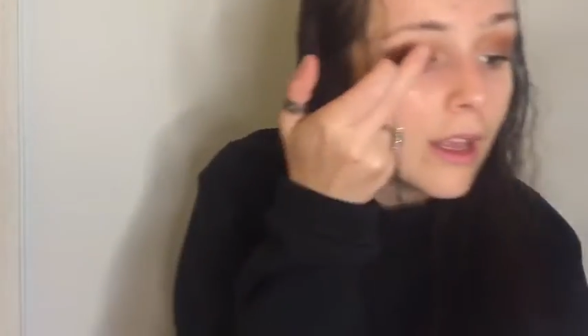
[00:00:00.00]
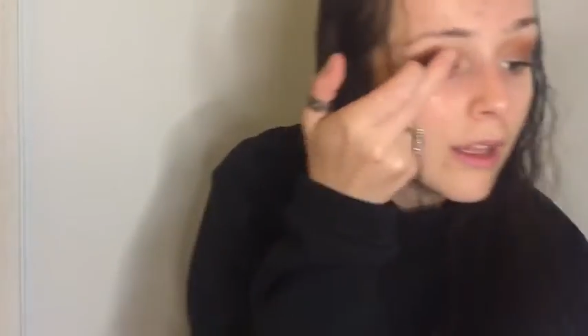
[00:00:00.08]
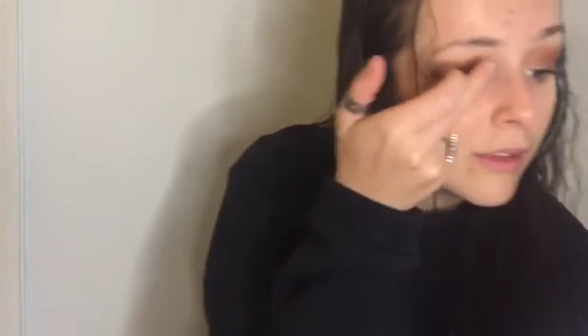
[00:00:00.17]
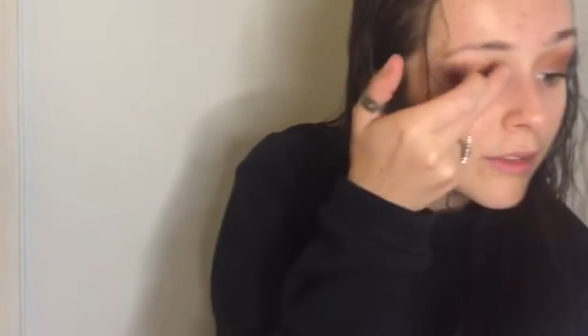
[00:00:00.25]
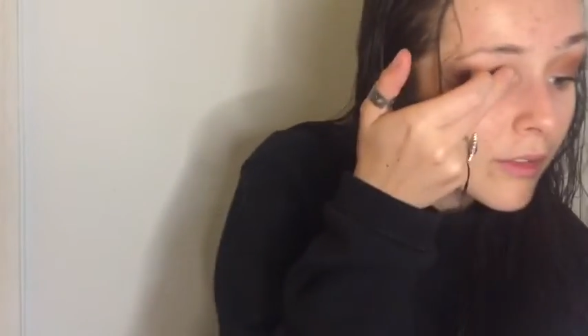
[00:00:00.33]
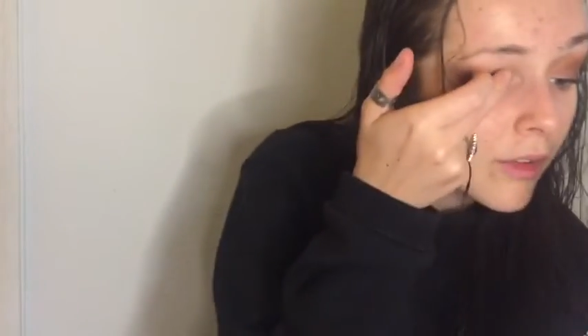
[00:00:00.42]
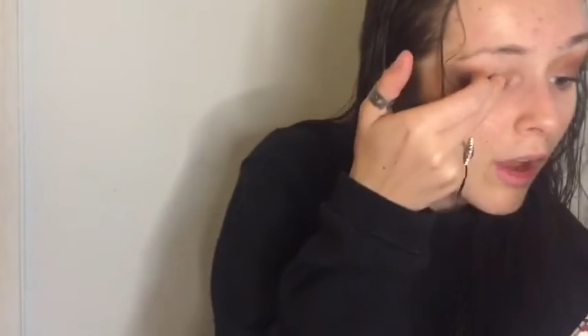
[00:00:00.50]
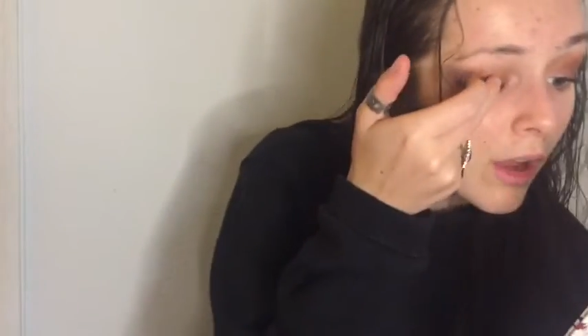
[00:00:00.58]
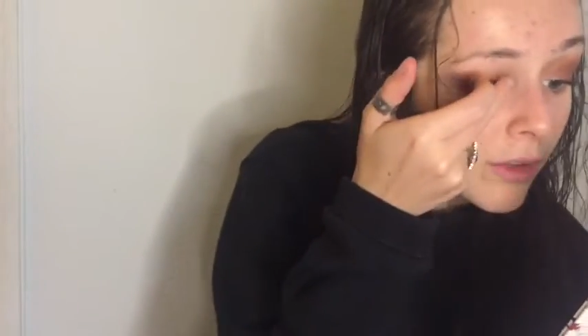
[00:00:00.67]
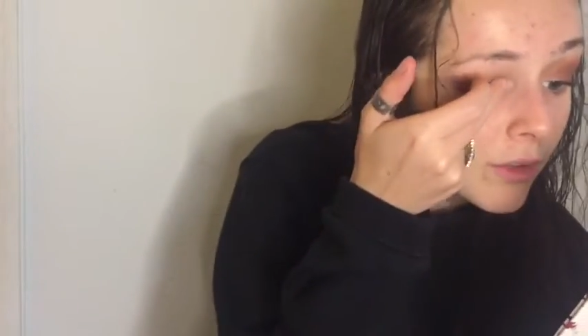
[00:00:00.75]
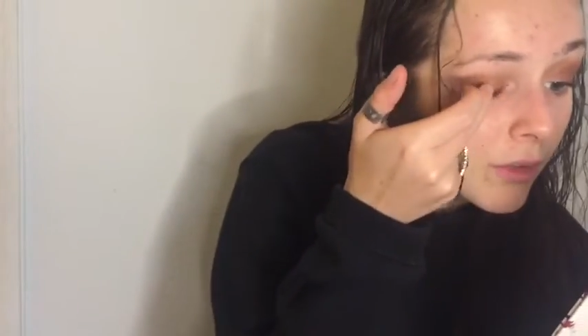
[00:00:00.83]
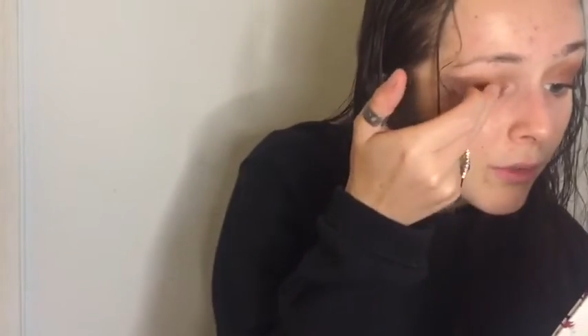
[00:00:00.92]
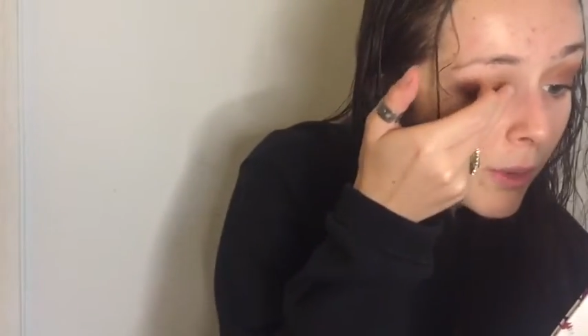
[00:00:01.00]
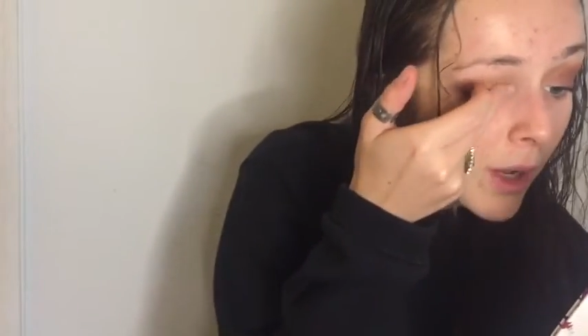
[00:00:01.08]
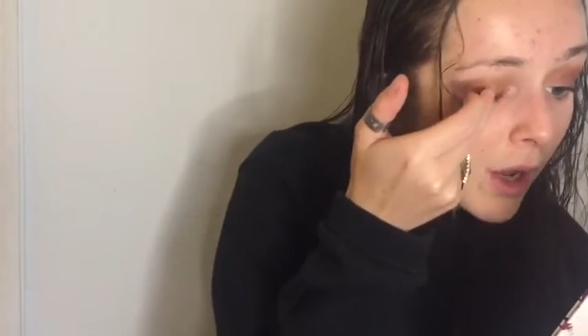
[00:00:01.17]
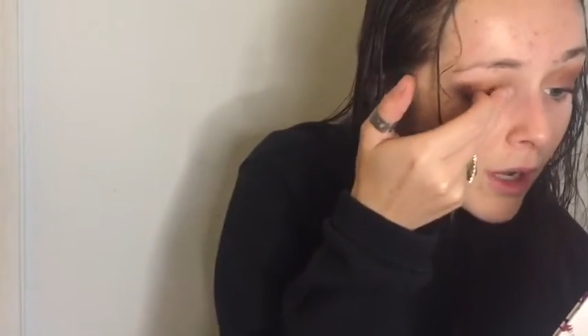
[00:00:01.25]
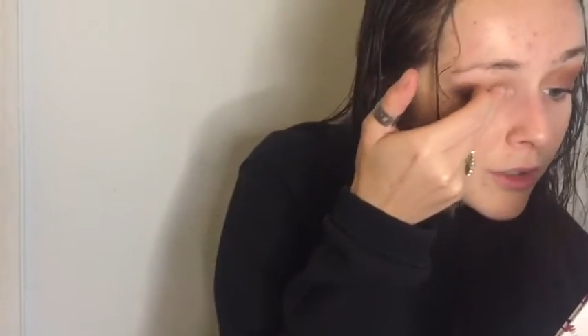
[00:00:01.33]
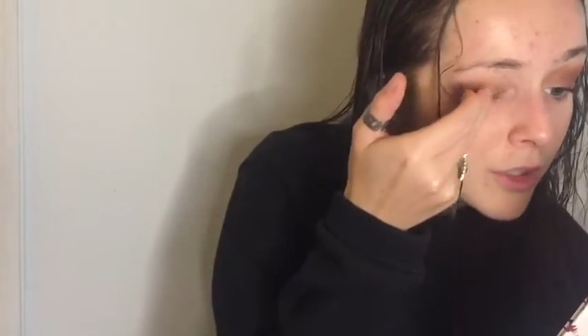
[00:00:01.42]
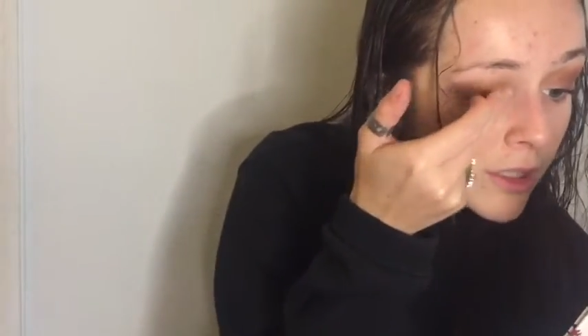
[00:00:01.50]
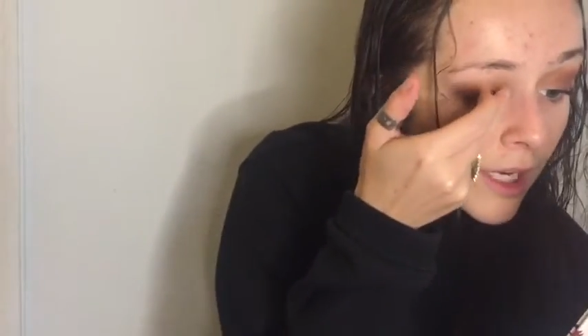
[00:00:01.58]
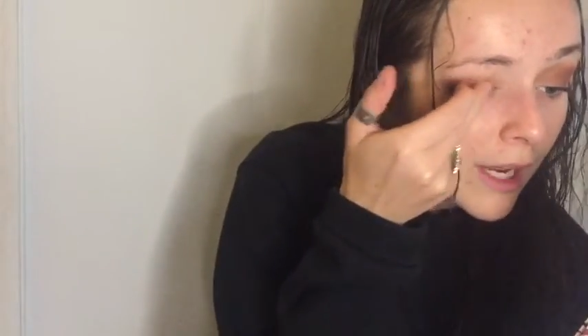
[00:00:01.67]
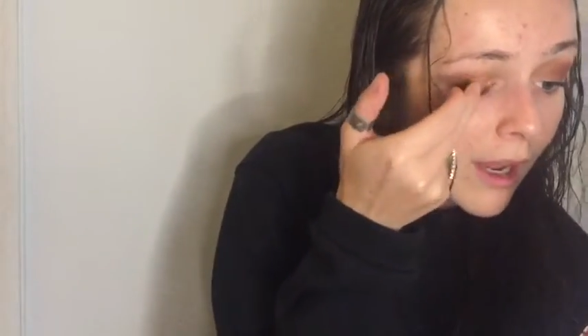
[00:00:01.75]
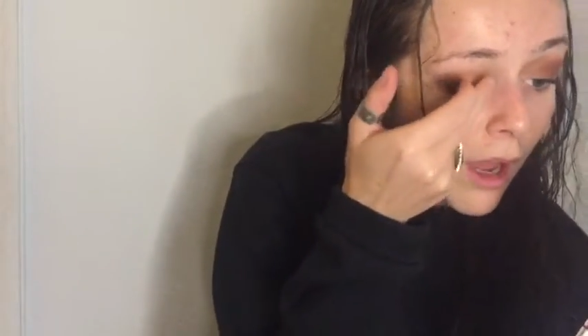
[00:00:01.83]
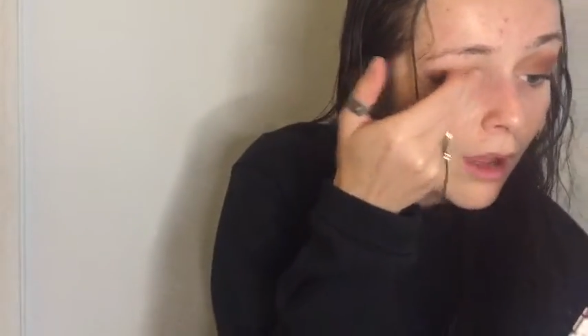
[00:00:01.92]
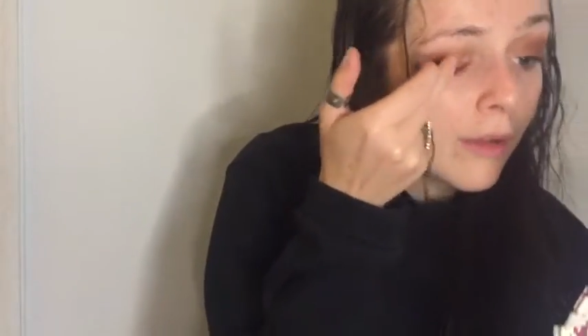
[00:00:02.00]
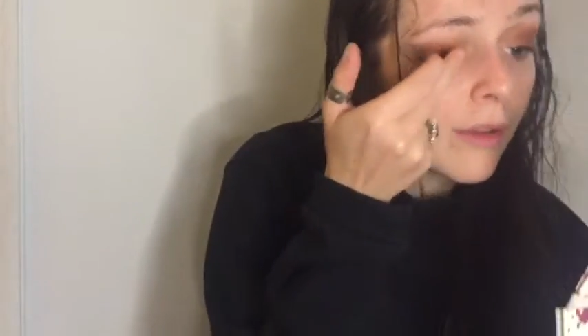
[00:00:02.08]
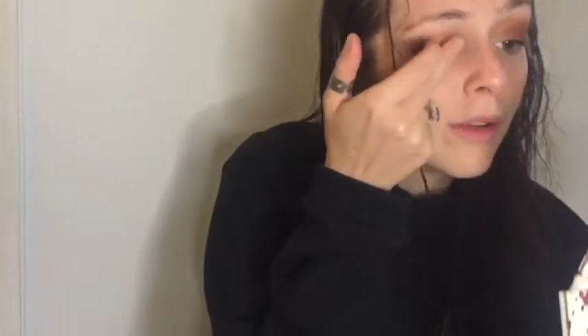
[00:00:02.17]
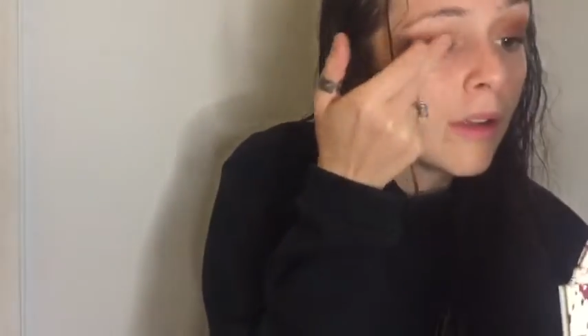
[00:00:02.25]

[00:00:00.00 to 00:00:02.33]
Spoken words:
insides of my eye, just here,